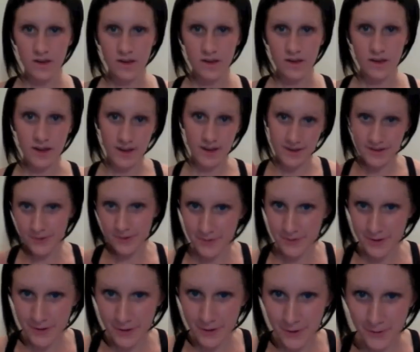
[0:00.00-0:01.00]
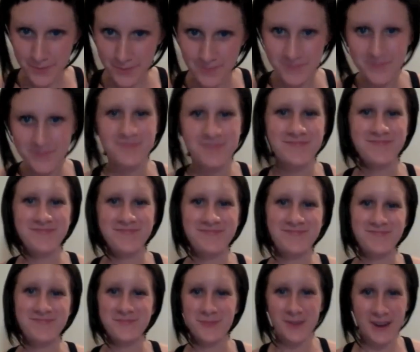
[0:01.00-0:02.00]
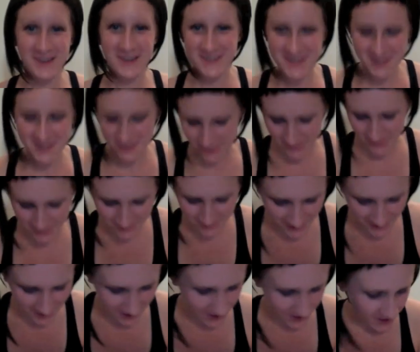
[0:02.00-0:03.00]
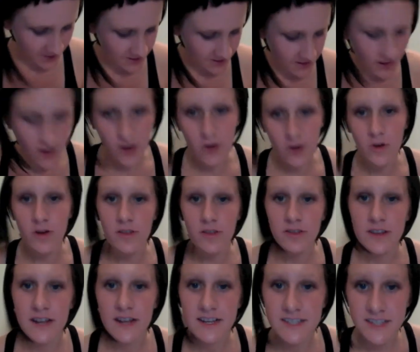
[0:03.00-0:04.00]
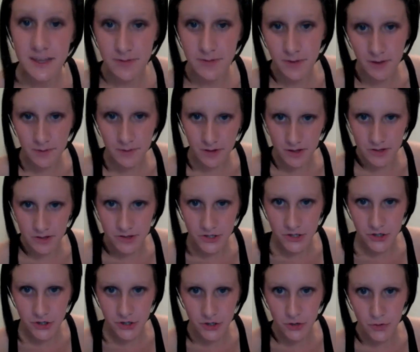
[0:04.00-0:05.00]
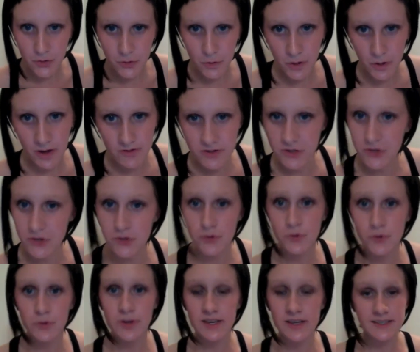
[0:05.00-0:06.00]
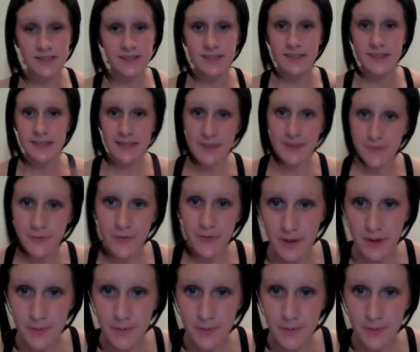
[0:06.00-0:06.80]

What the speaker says: And there we go. Redness gone. Now, the next thing that I'm going to show you how to do is the fake